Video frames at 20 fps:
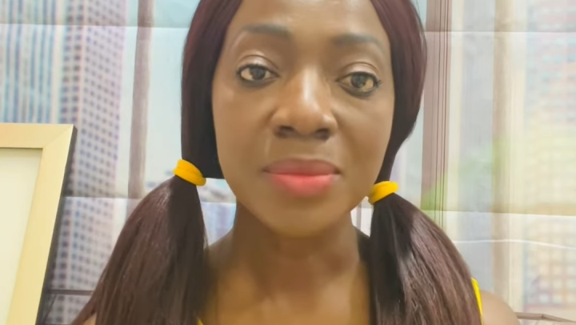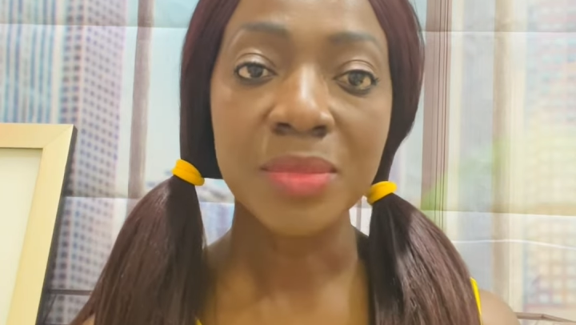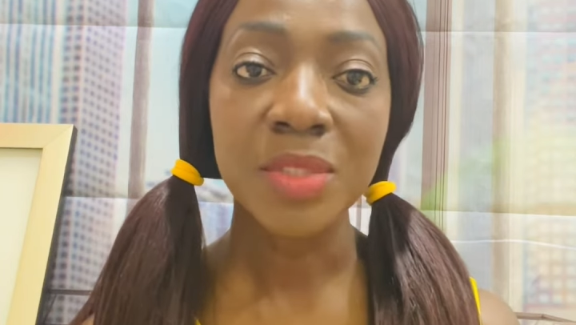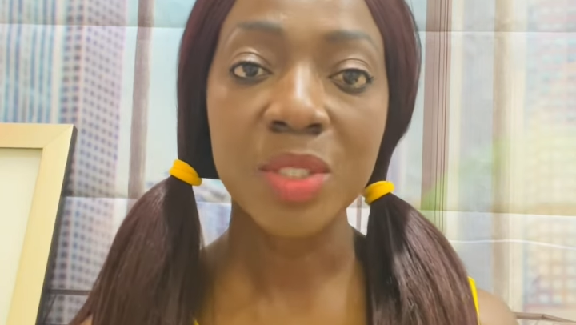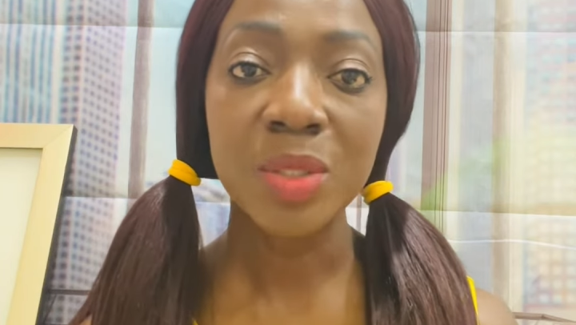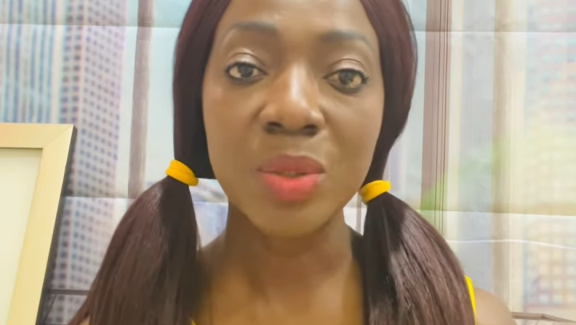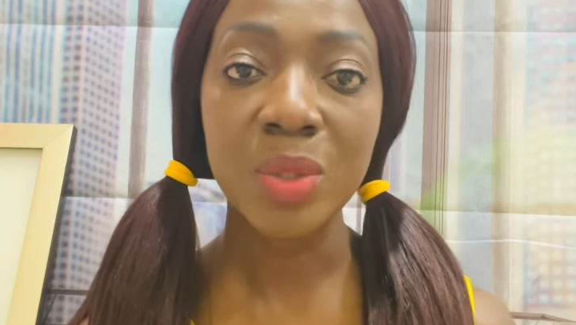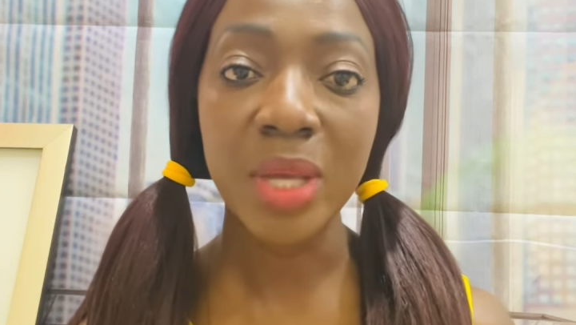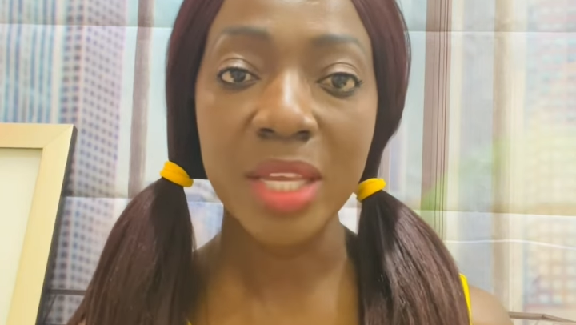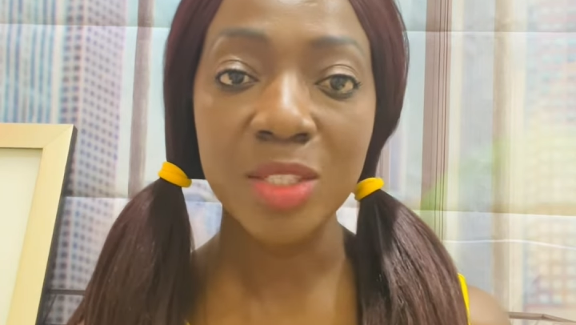
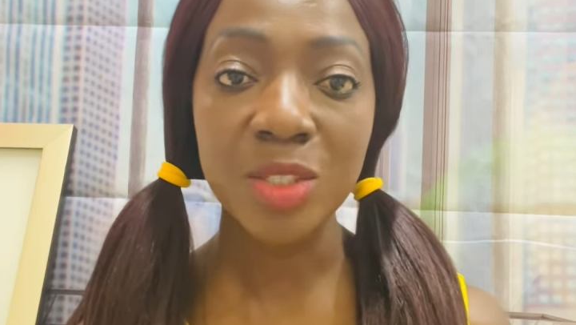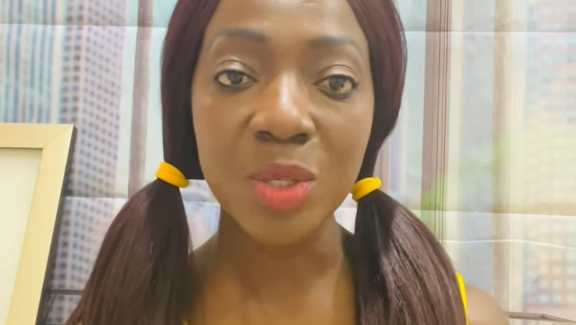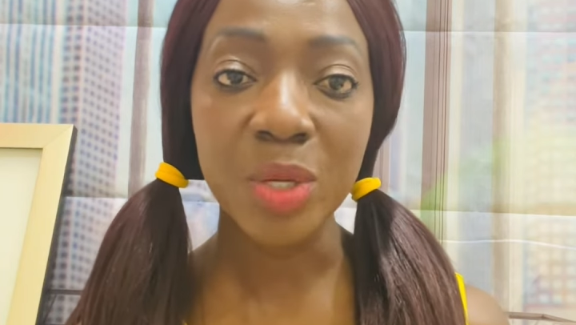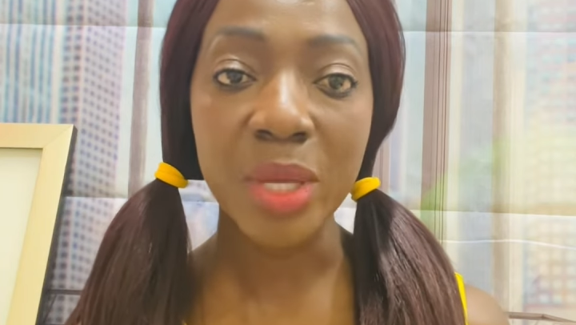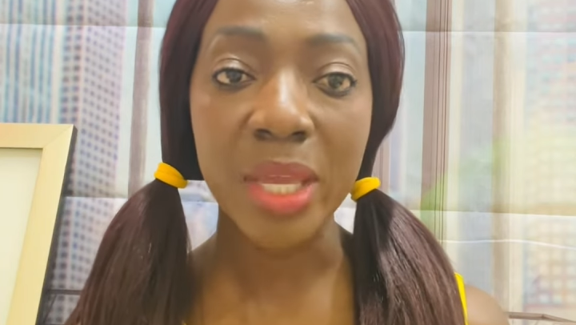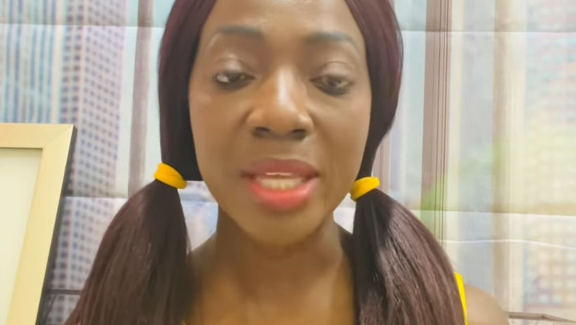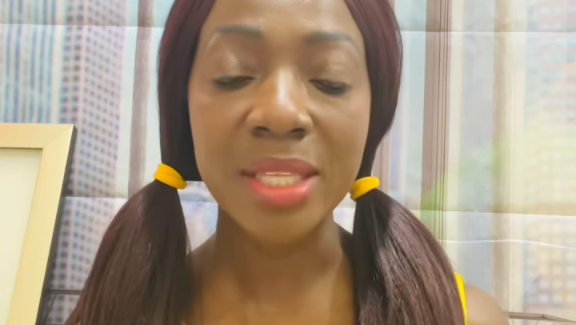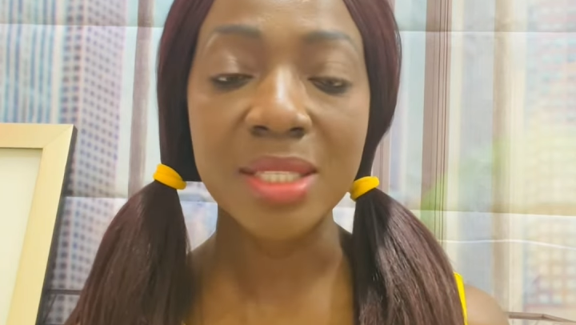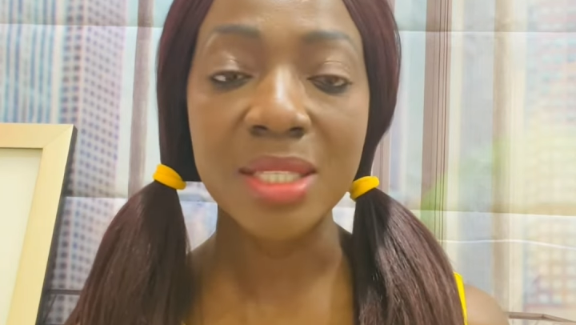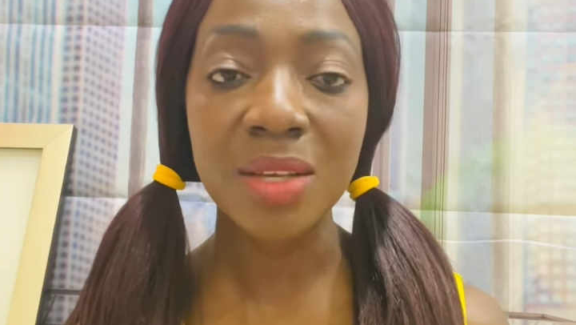to
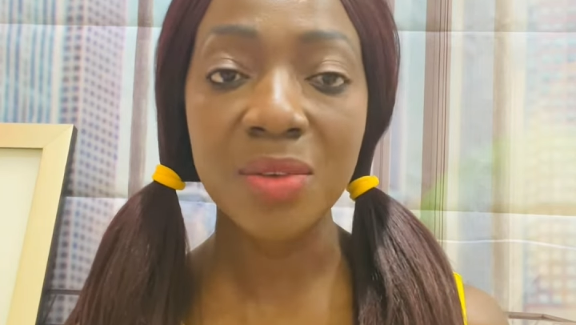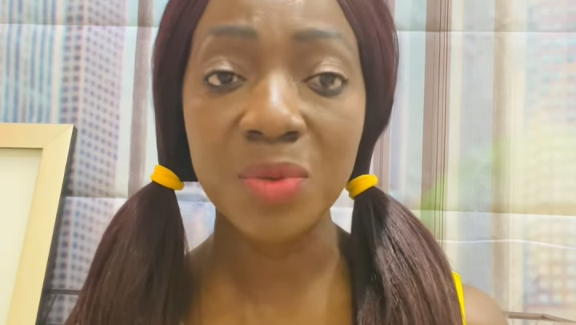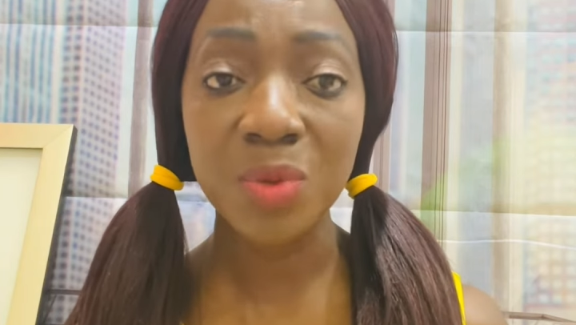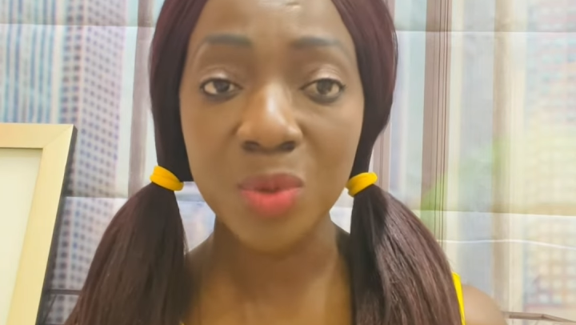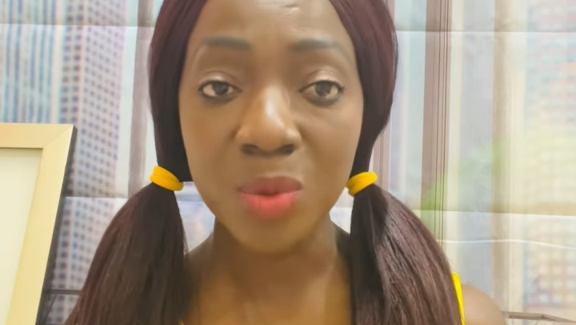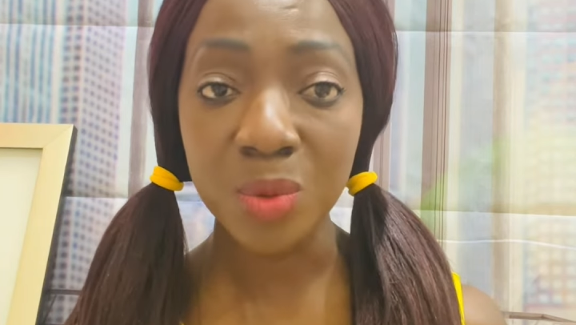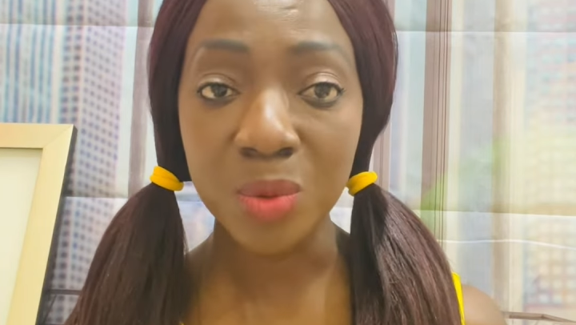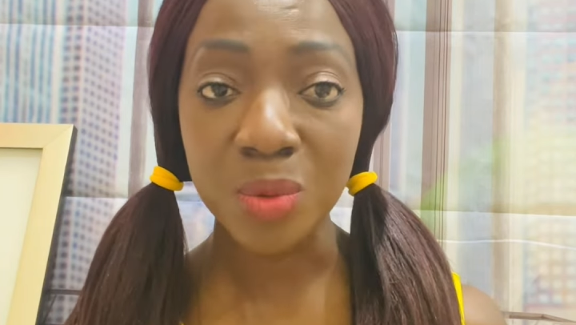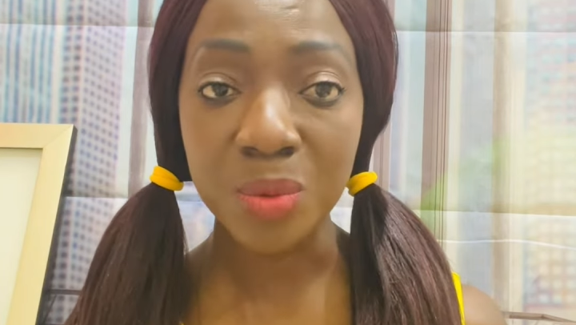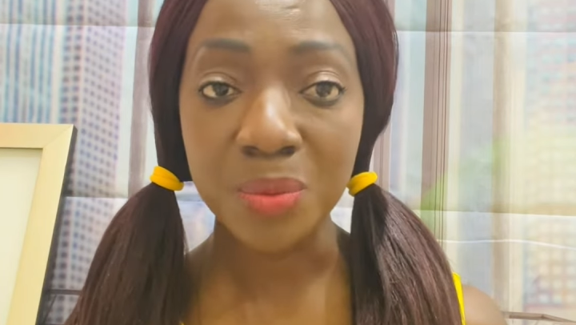educate a
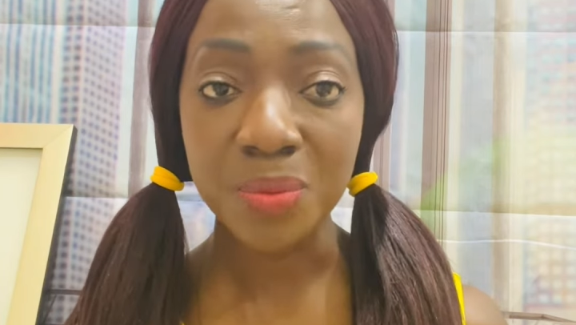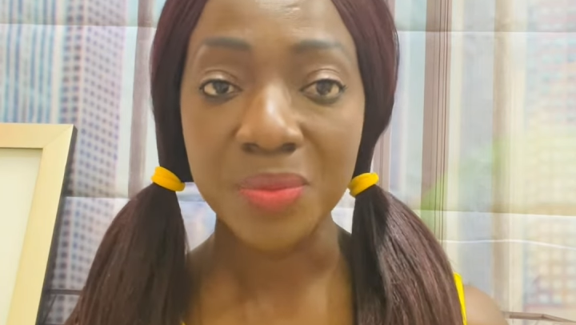fool,